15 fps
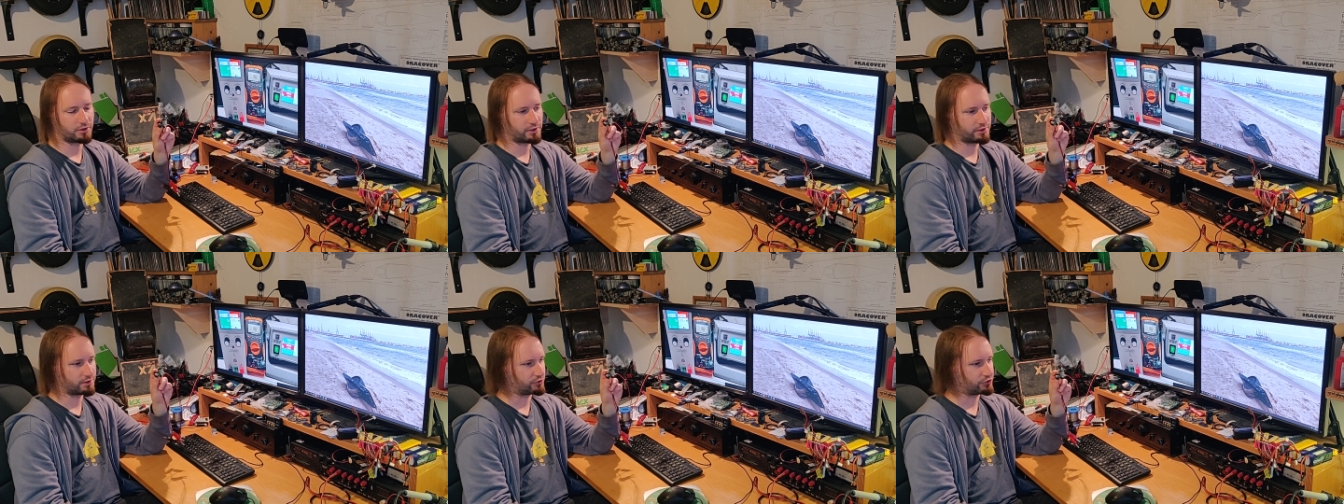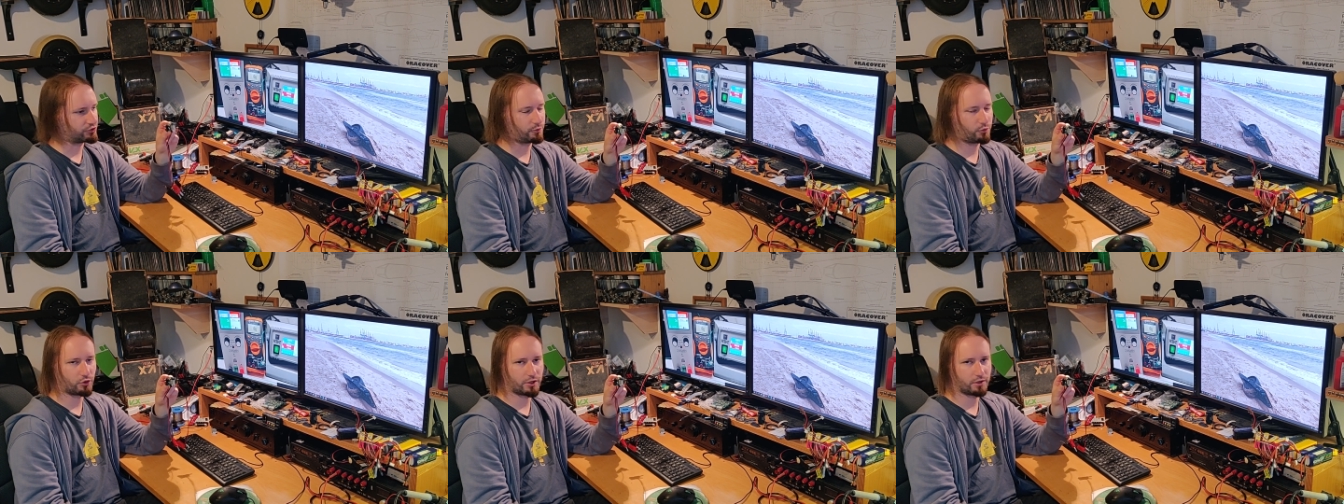It's a
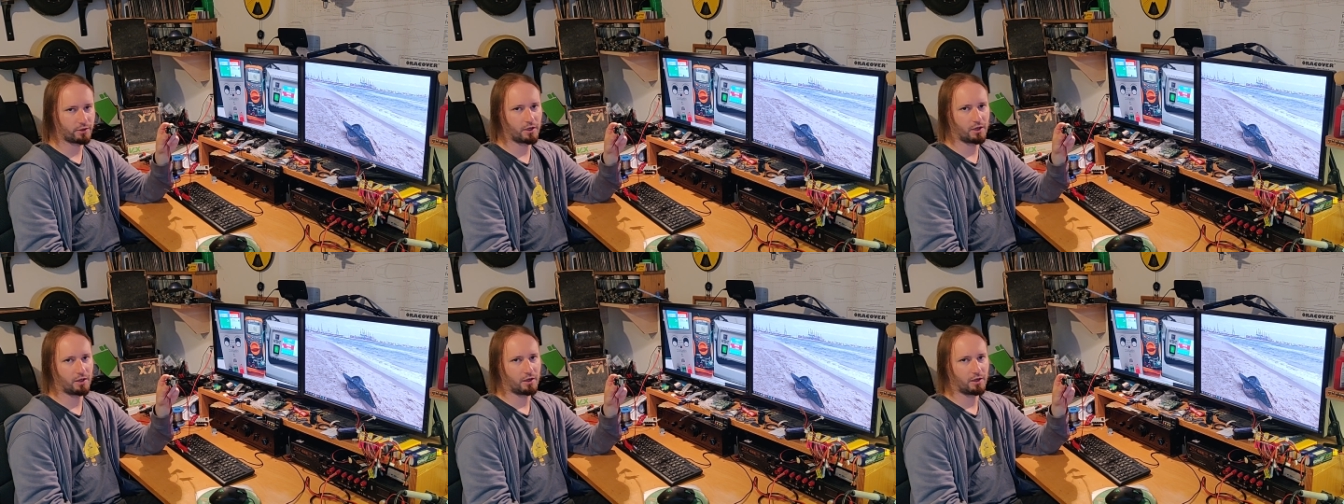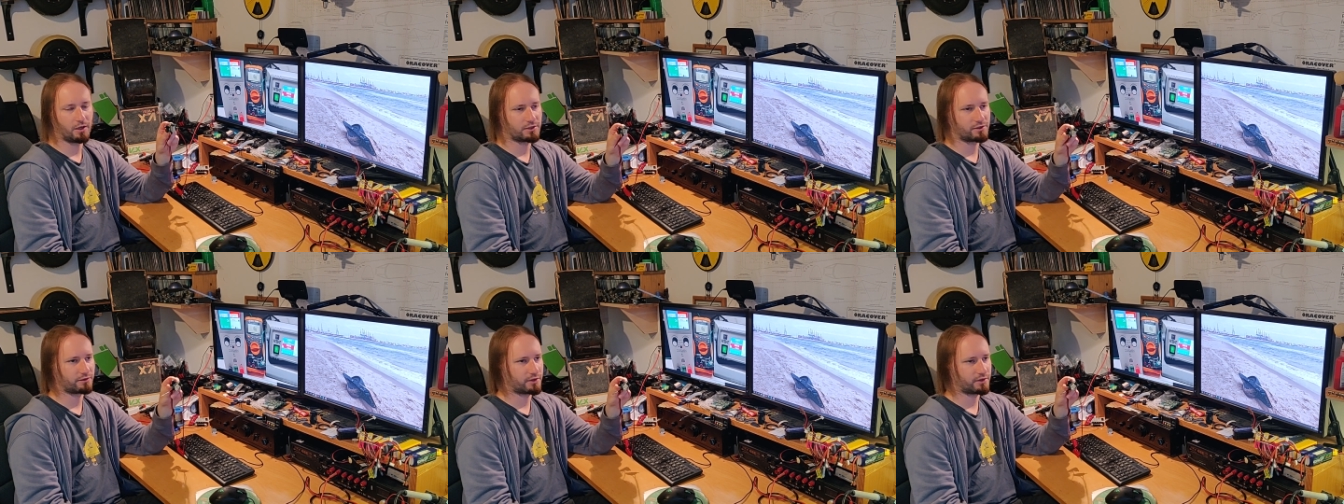cheap one.
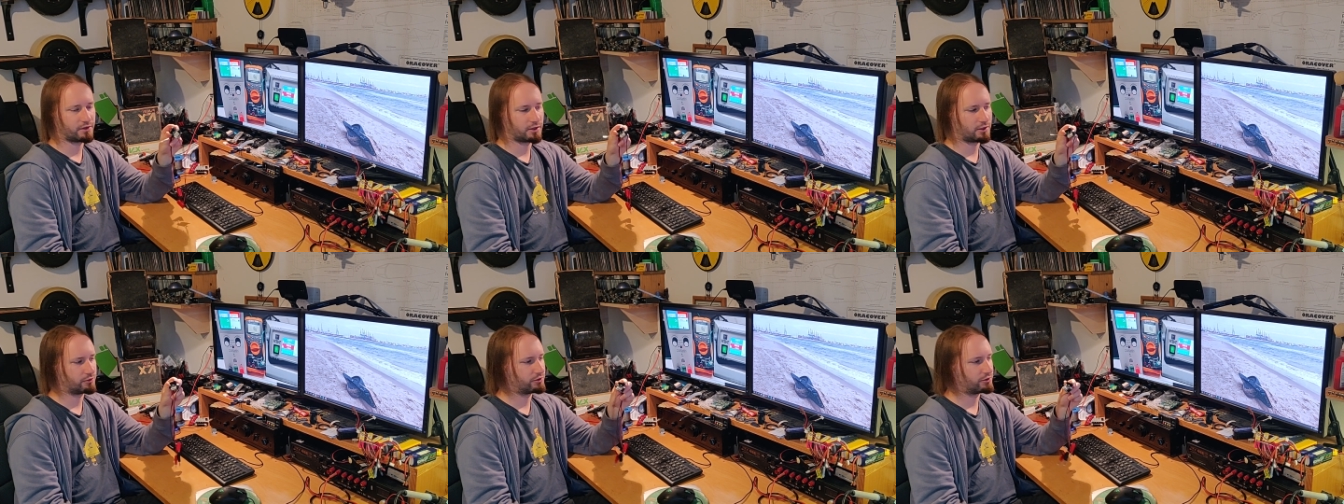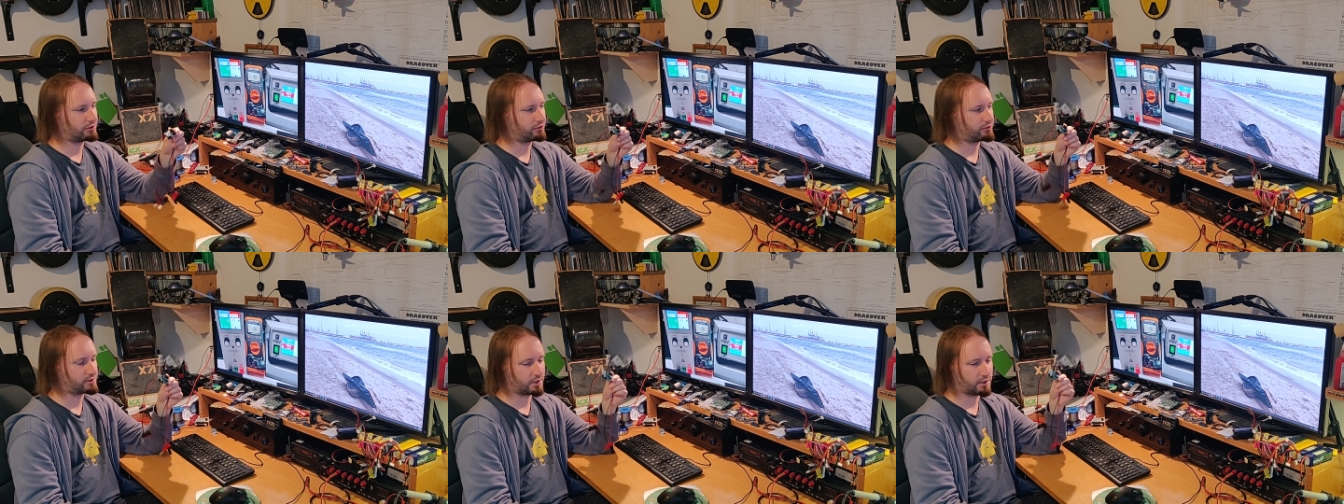Let's find out
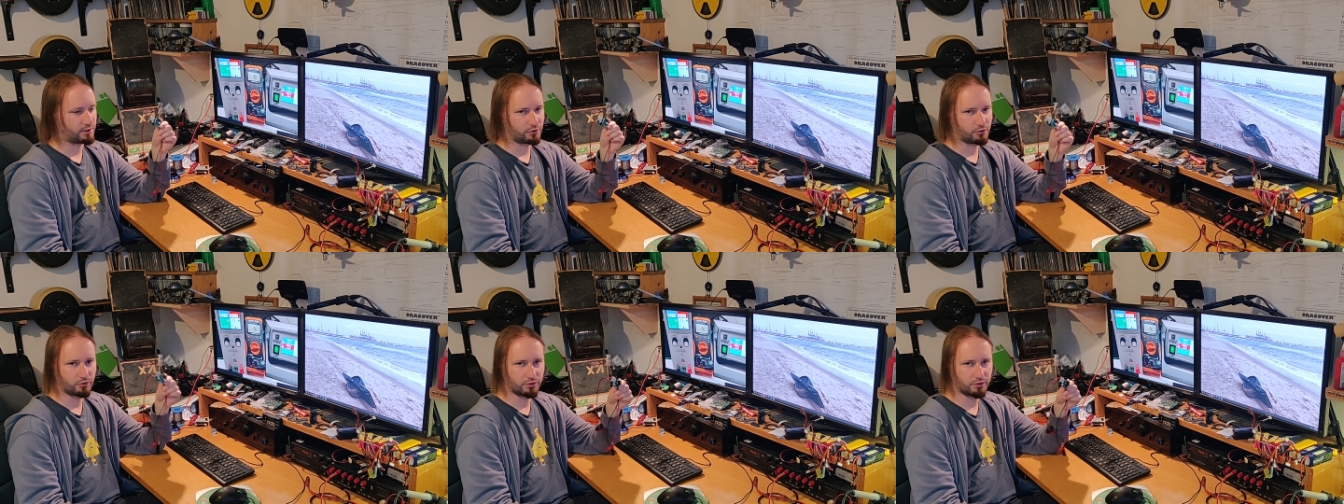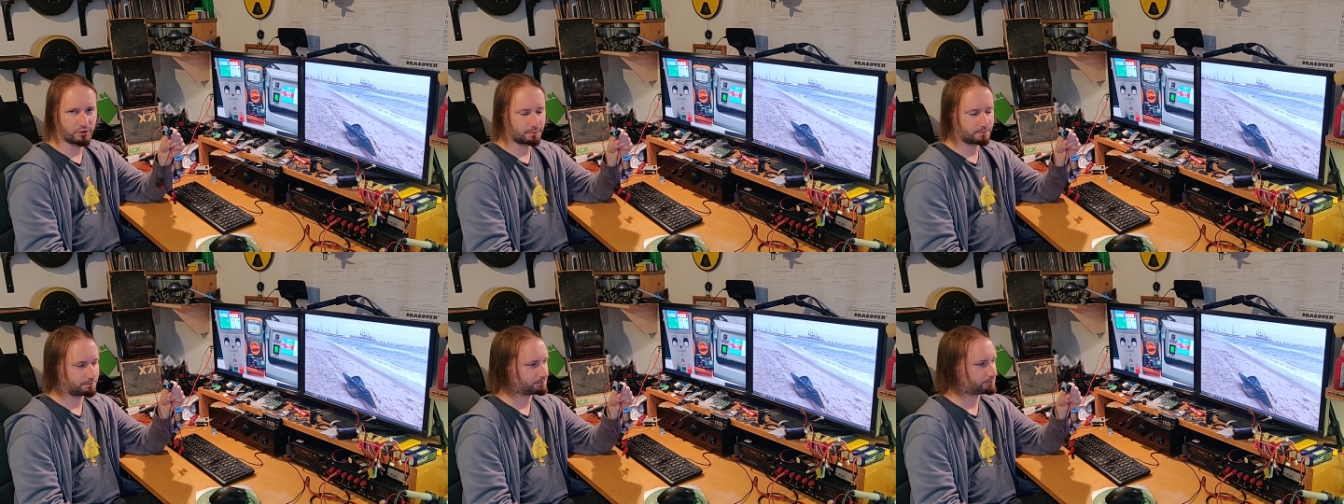if it's any good.
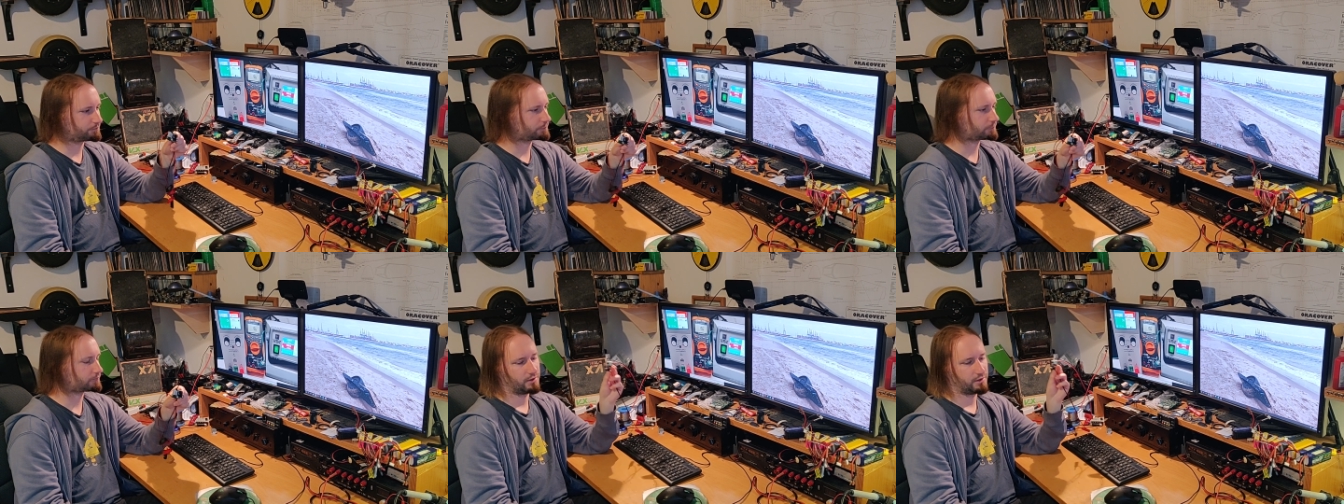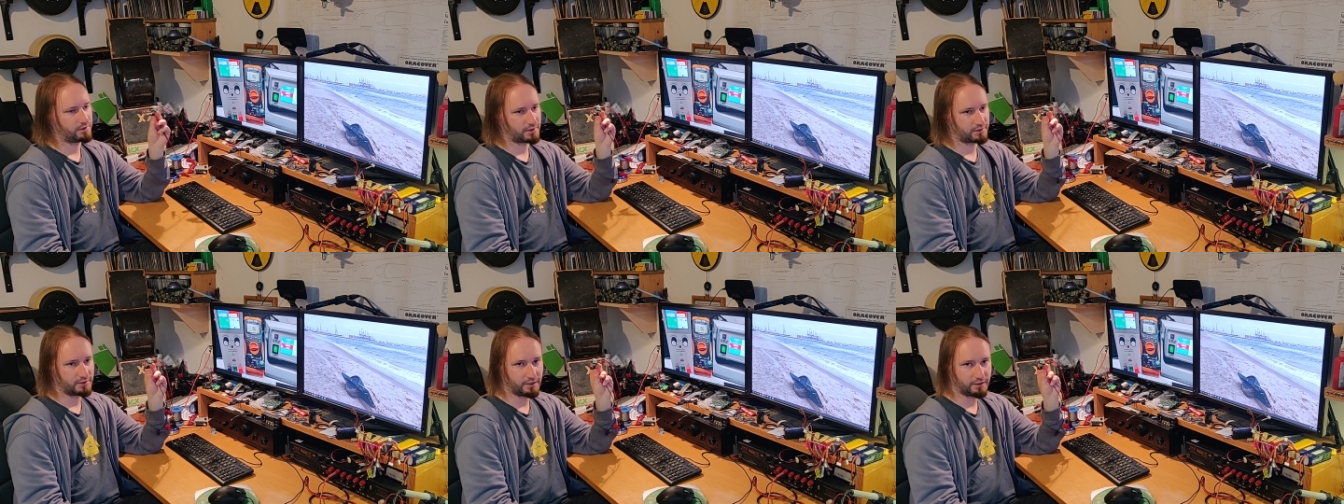
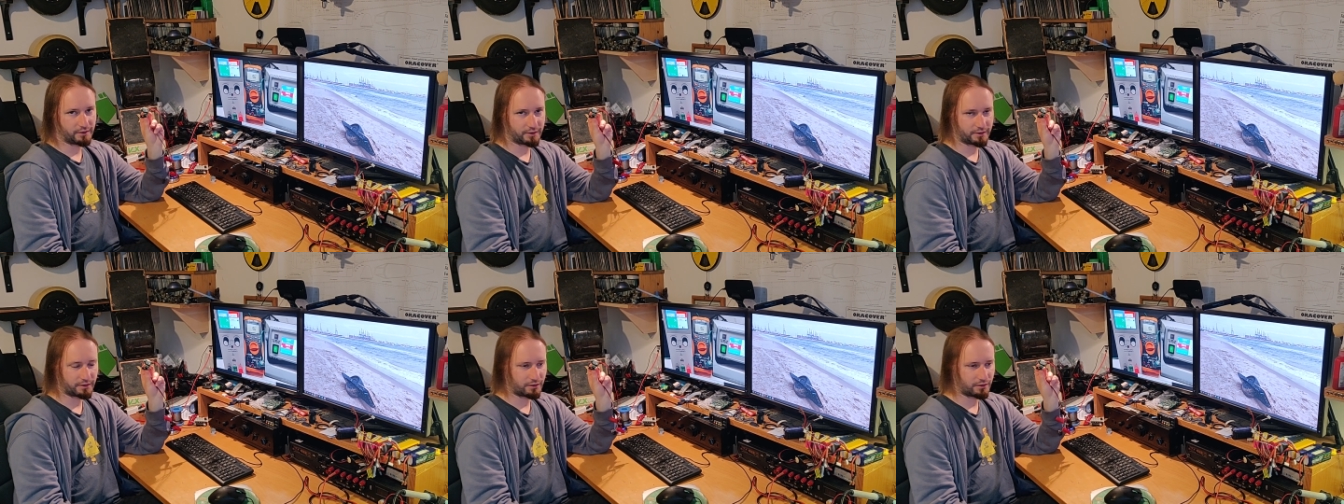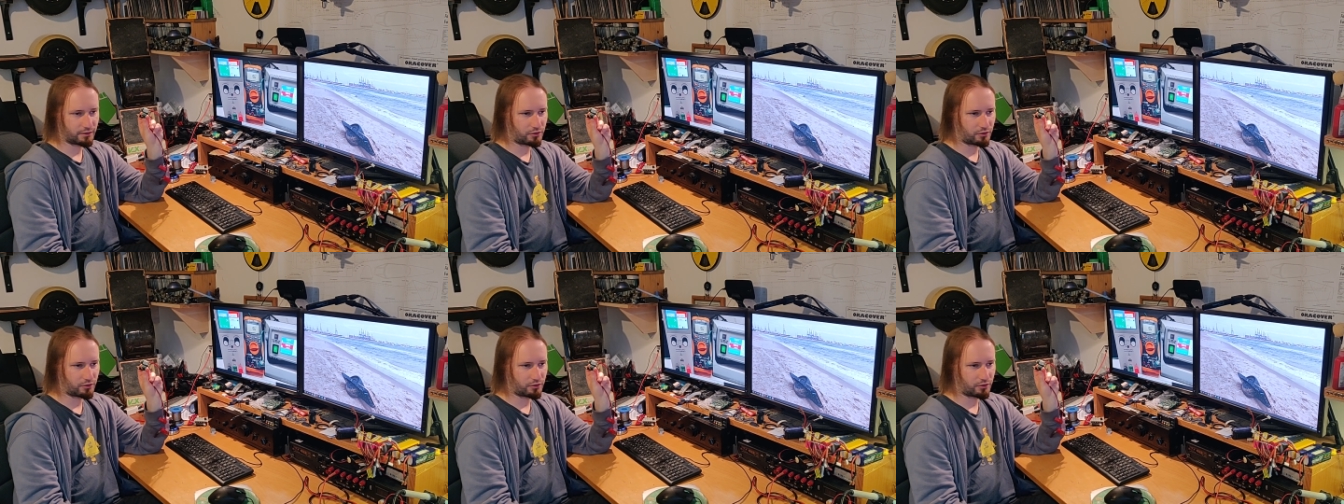It's rated